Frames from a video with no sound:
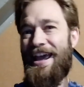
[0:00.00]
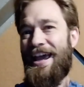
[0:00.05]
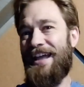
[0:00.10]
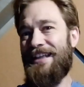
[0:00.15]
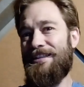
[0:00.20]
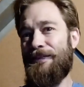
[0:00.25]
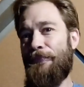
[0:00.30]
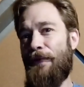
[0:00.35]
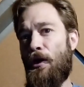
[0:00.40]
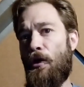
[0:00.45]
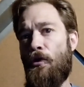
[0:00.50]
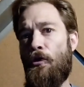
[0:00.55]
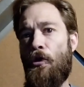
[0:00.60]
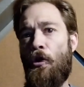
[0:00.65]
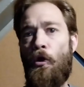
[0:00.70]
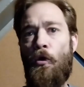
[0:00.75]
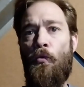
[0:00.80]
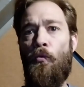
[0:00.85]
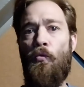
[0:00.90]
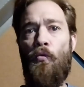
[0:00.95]
It's about
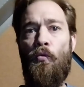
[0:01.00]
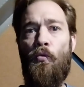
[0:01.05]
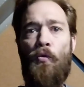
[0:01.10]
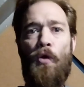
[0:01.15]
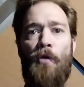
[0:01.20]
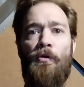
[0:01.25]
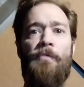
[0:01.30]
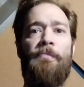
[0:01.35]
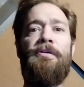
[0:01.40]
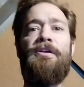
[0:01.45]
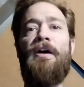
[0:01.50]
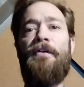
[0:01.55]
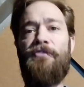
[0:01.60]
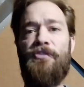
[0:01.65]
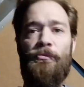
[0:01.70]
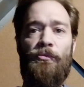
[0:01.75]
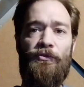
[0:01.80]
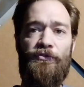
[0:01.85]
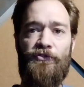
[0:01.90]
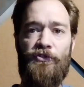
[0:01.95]
what would be
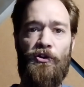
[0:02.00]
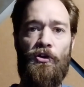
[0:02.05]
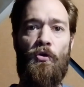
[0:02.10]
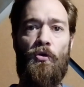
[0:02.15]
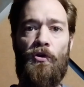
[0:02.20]
comfortable for a